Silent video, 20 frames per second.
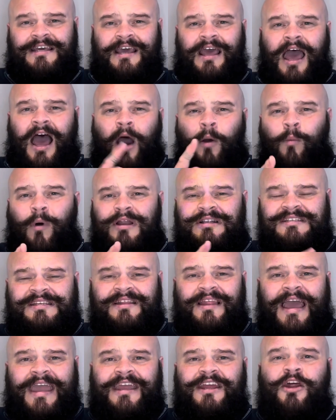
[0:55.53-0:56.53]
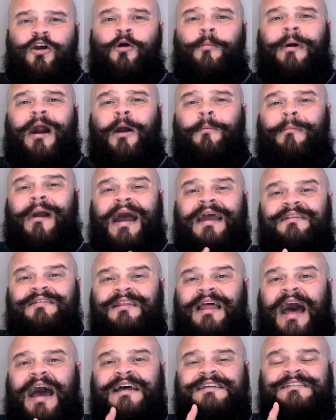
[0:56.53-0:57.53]
I want to let you know about my
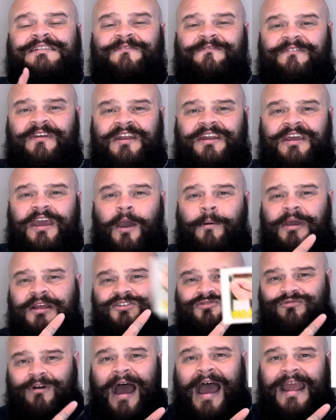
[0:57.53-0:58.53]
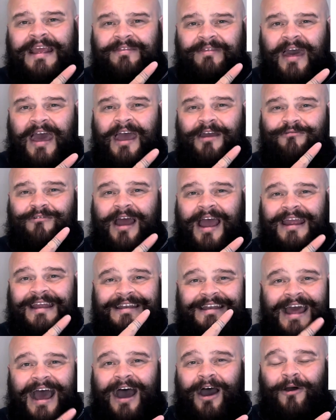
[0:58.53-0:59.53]
last video. It's right there right
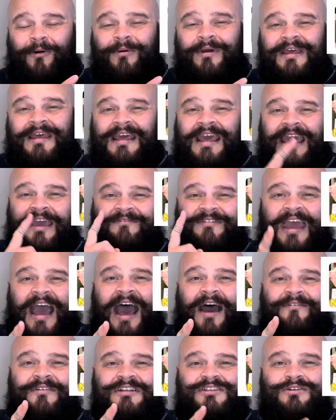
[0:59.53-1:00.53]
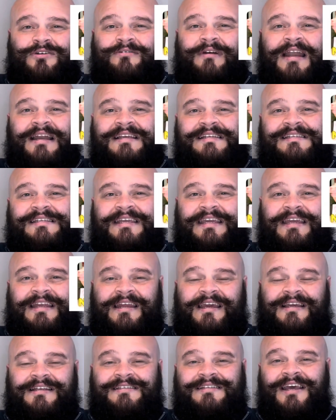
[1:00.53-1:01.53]
now. If you haven't already seen it,